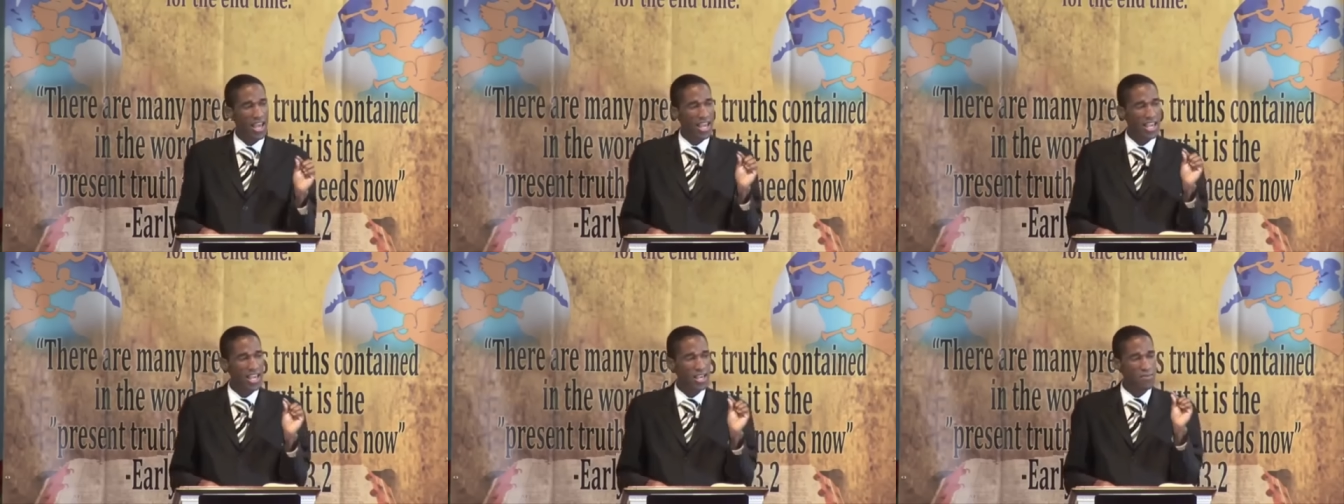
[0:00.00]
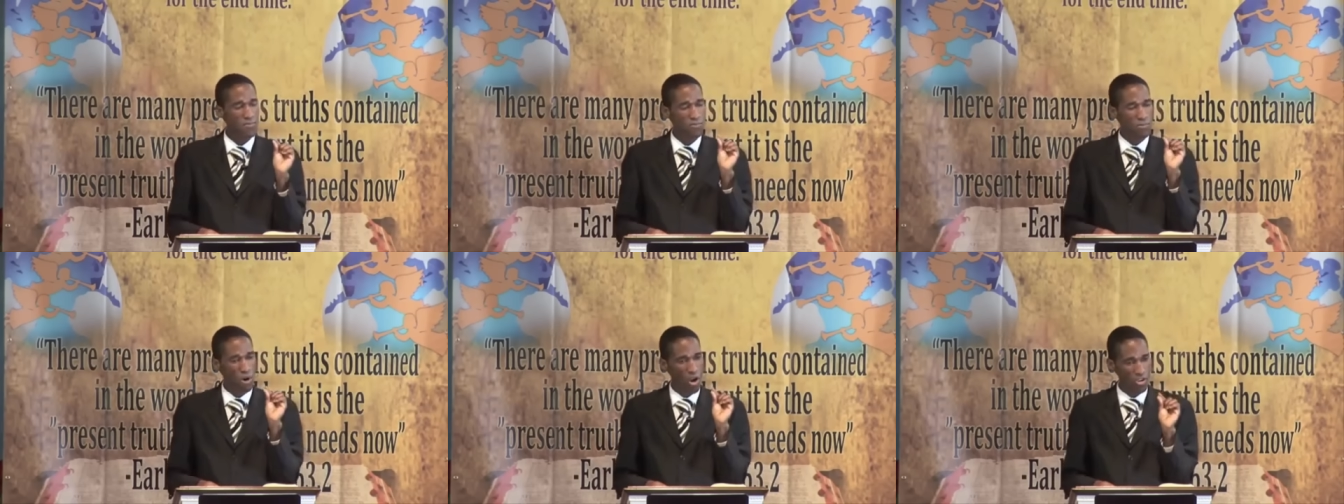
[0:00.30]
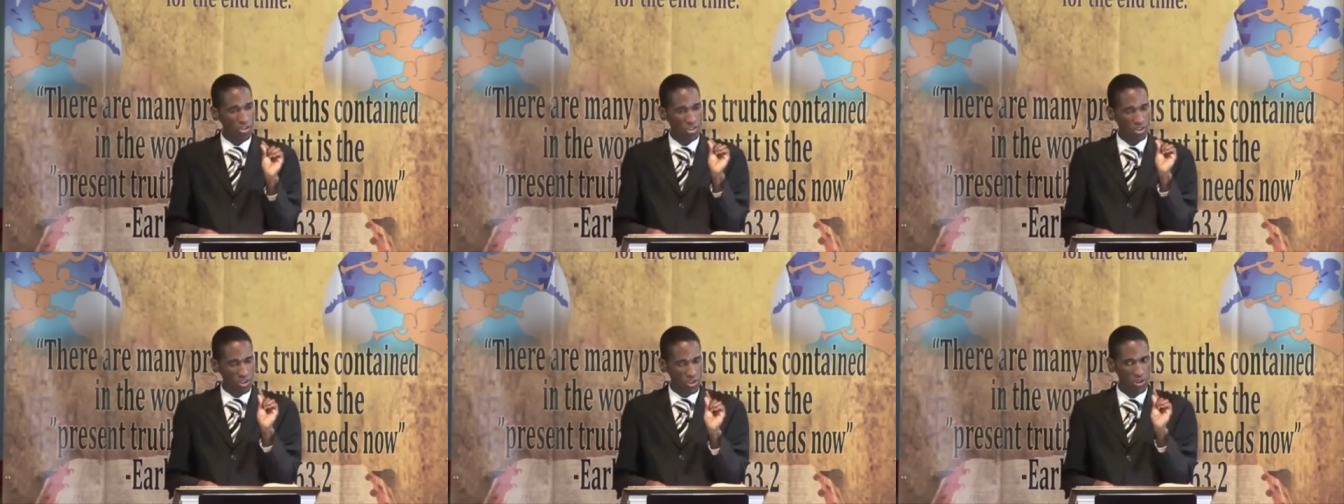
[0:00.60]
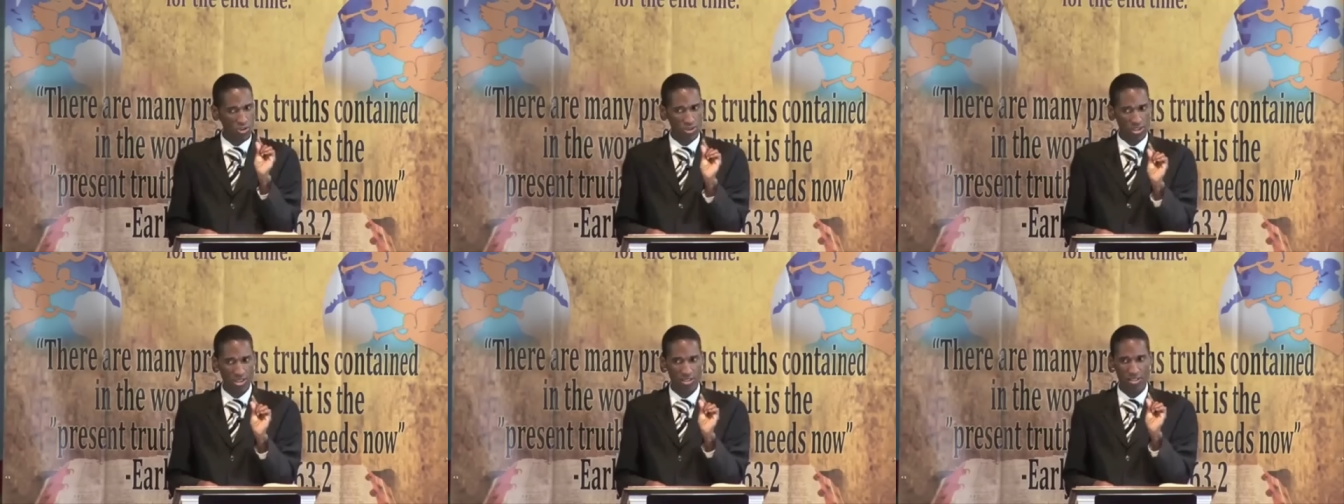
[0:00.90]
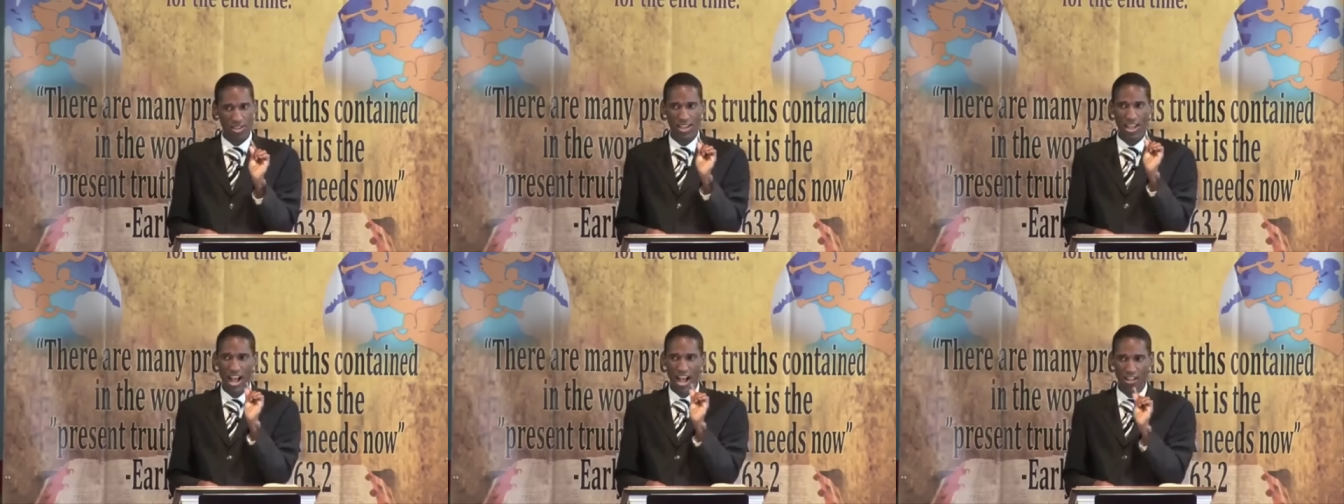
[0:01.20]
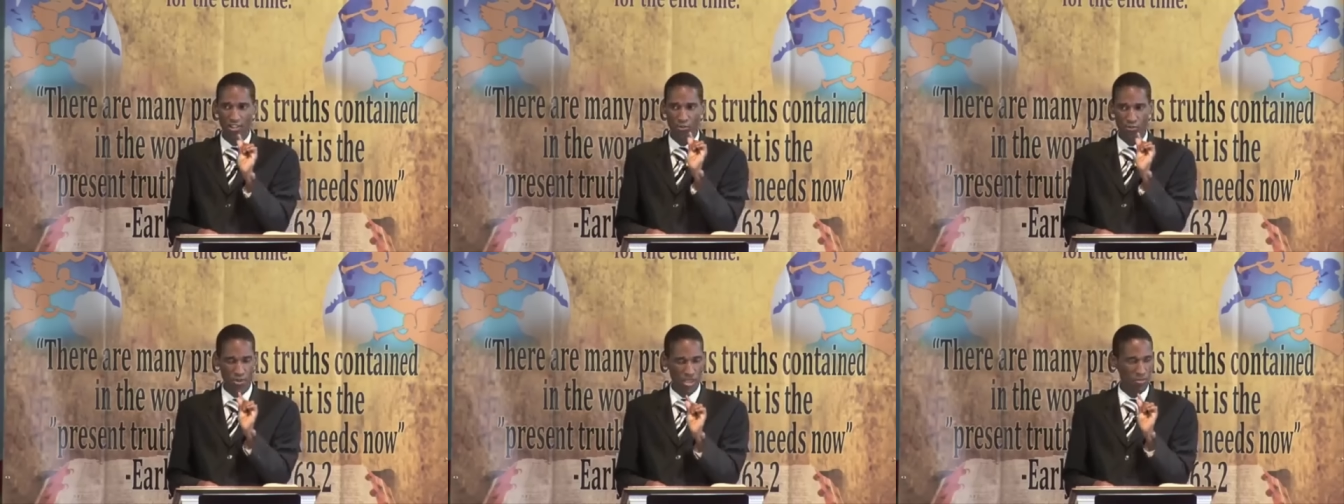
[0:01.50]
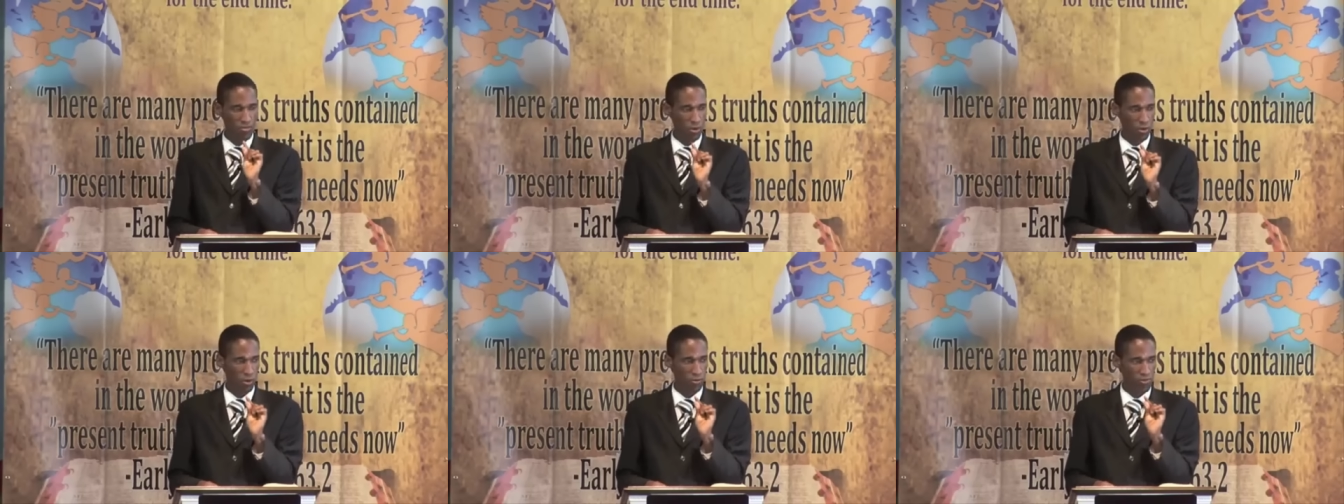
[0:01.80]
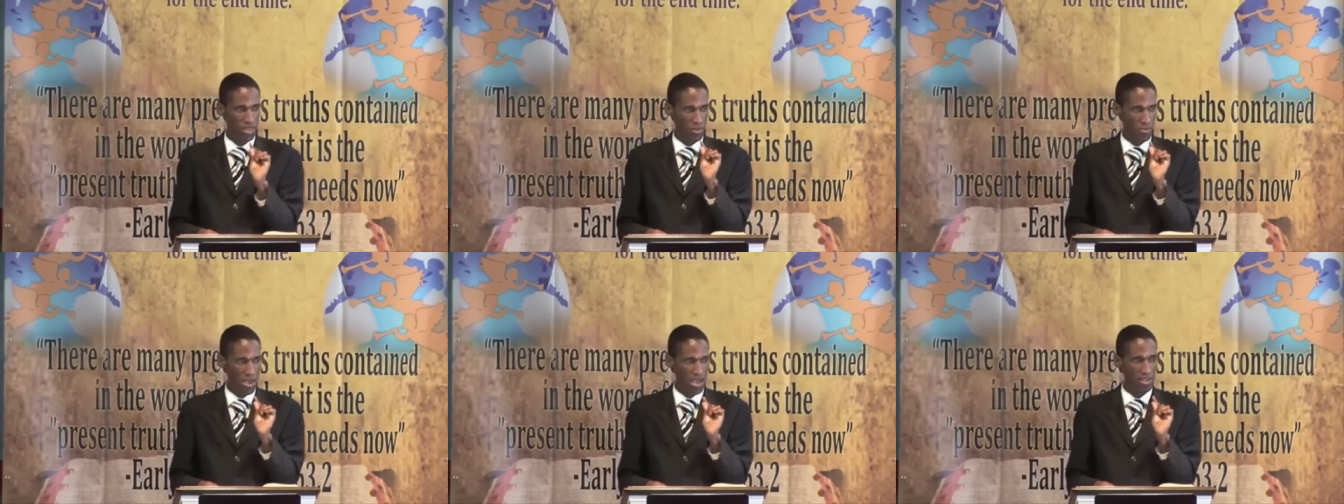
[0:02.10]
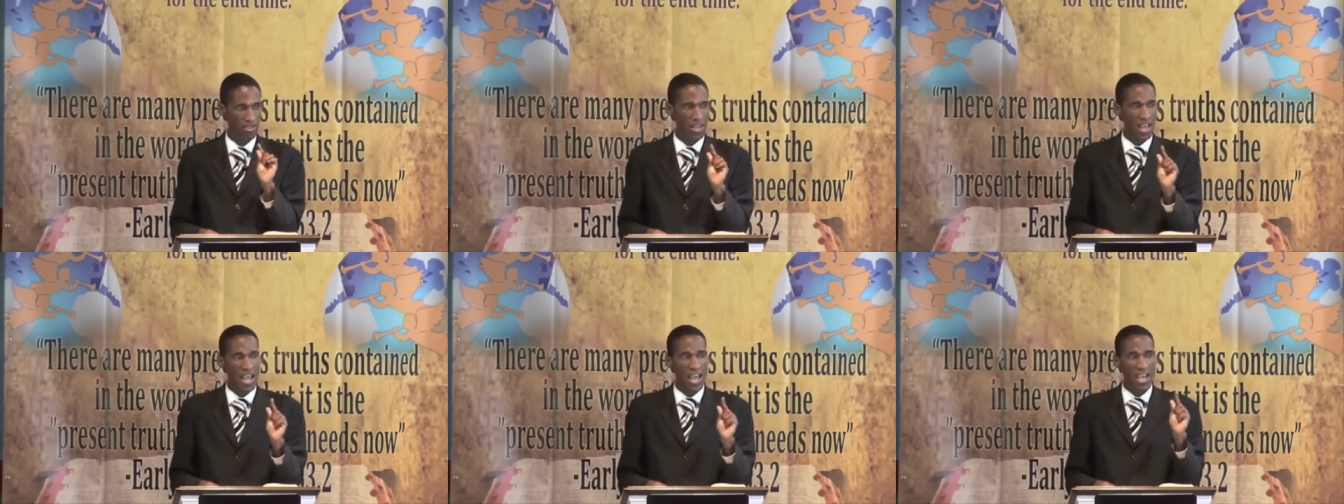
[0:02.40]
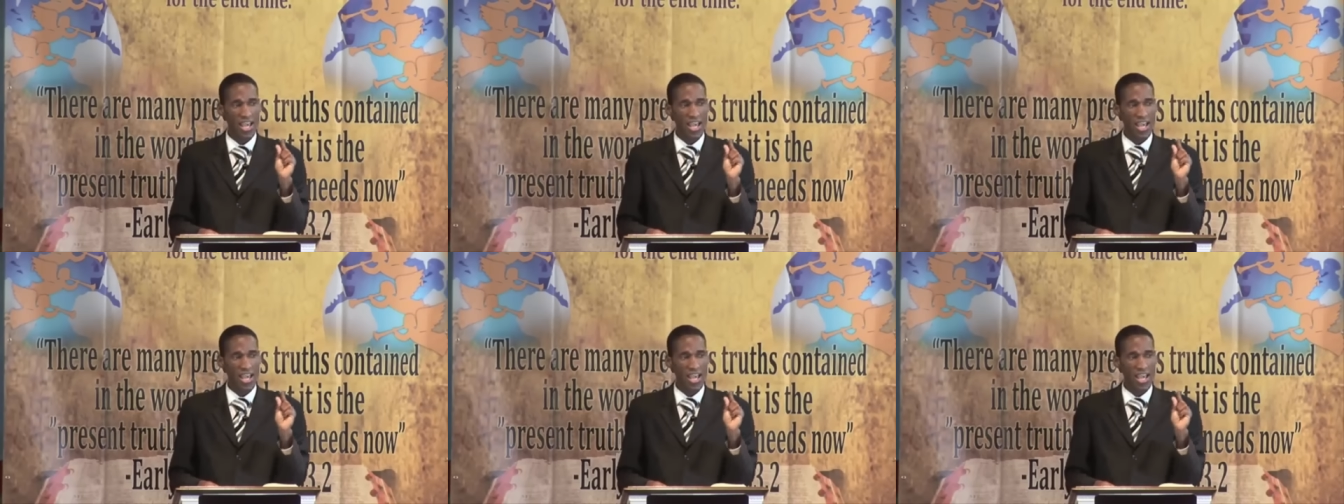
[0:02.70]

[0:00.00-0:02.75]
He persecuted God's people. Amen?